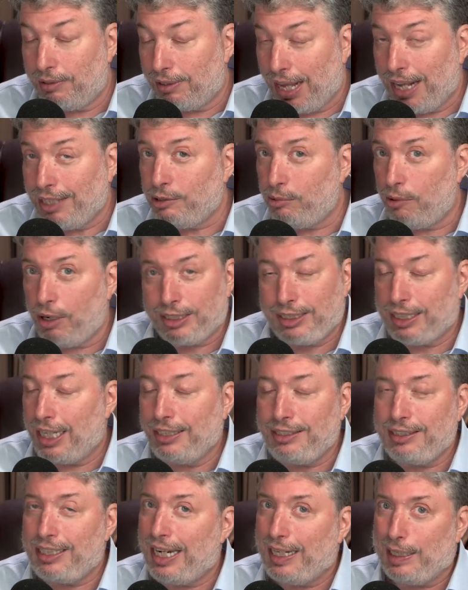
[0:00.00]
That's why. It's
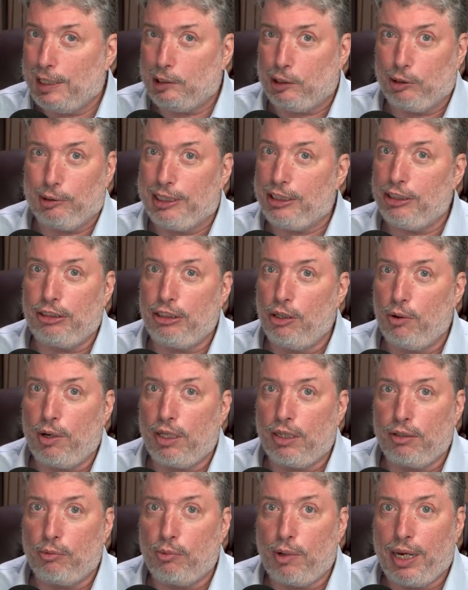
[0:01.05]
not saying that there is no
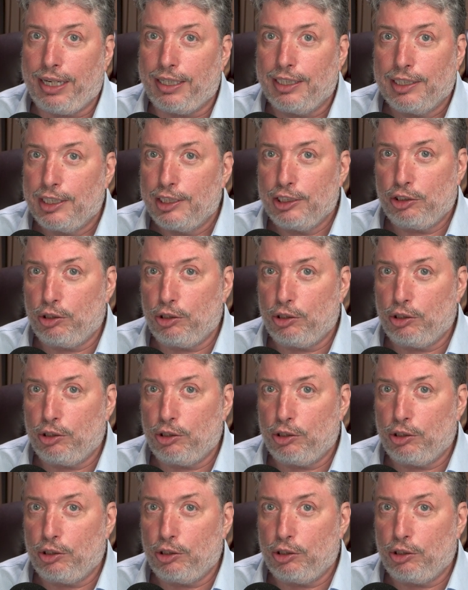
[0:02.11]
other way